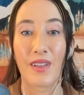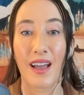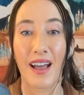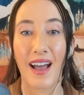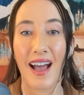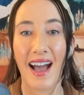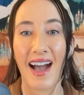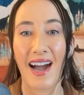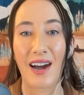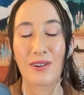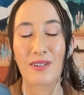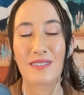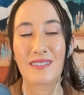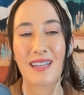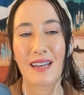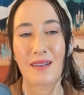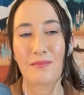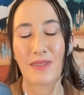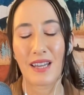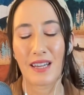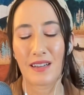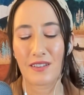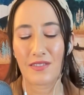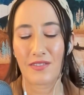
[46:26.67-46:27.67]
How does that
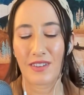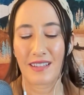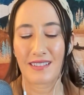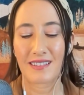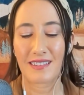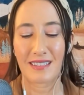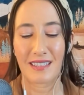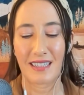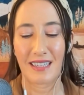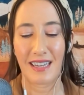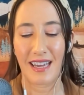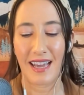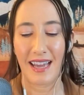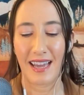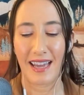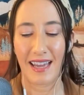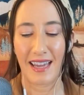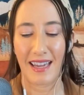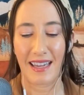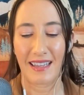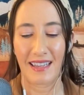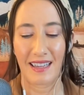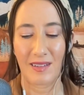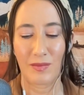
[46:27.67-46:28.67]
manifest
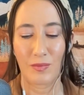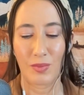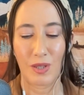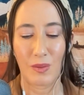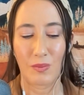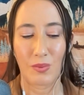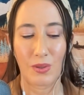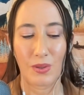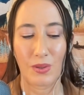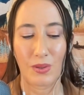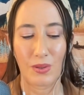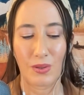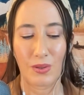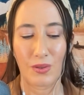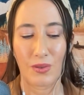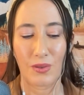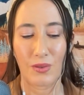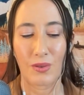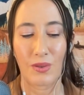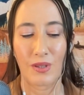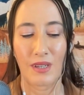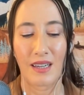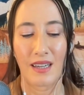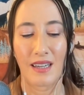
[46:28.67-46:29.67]
today in people
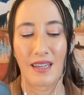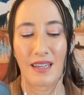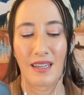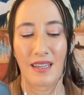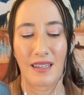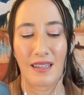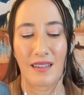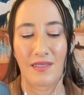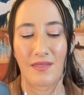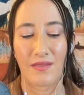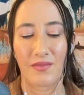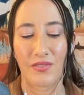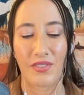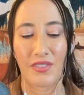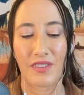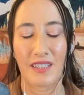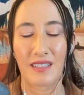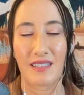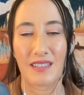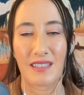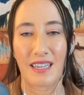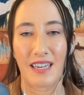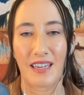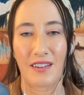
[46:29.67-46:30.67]
who,
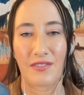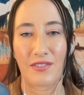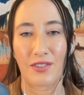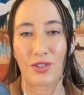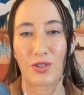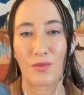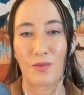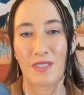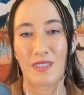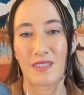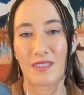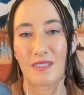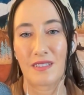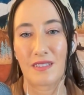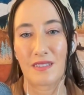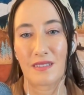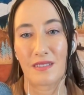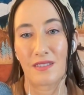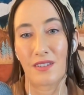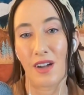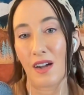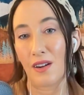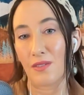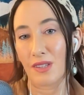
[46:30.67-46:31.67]
let's say, for whom it's
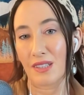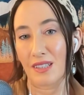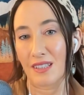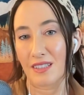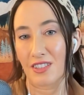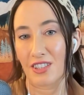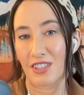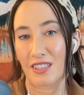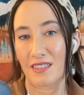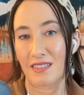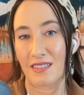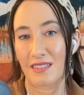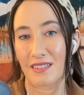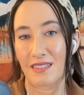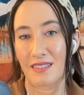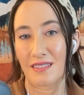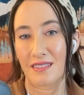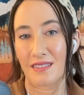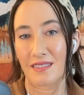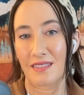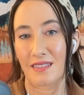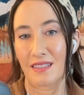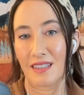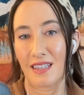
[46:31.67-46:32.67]
not religious?
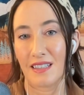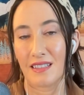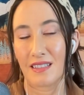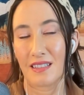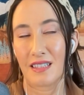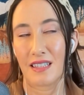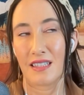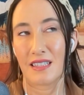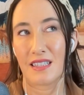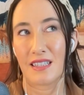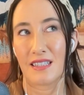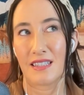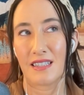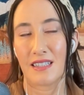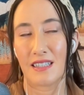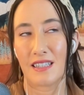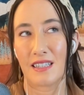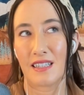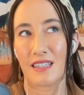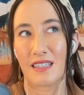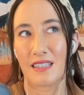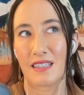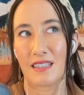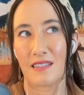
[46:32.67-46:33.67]

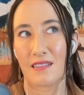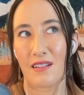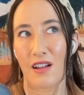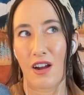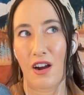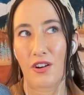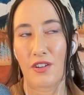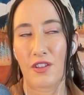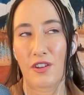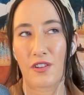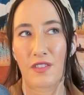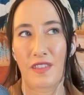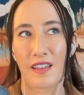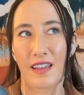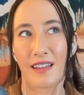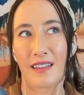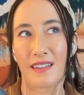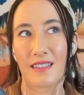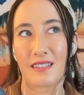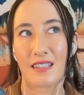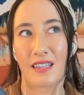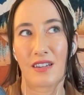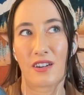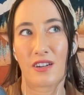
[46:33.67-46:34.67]
Are there
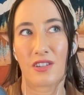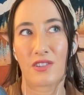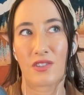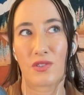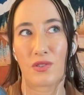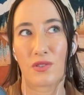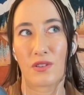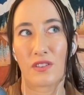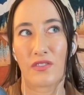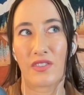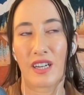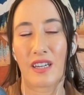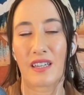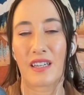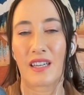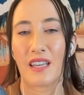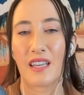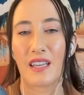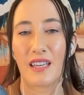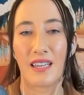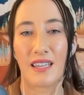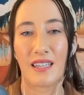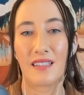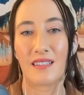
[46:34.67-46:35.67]
things that are sort of
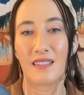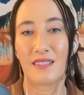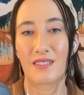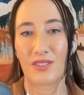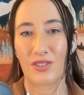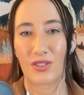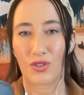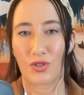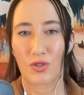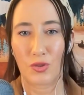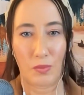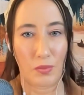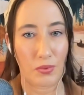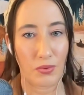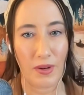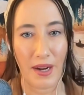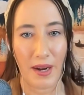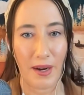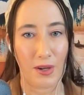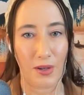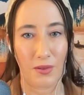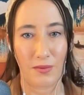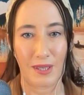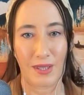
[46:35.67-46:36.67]
akin to
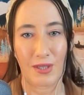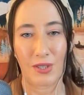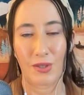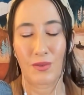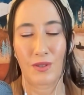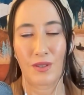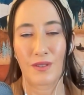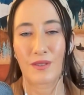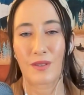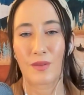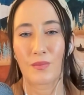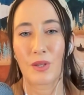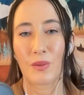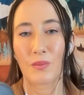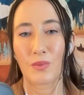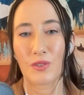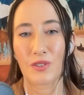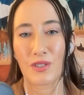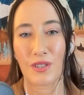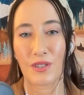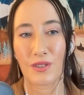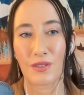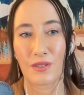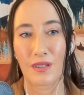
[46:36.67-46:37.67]
prayer rituals that people do?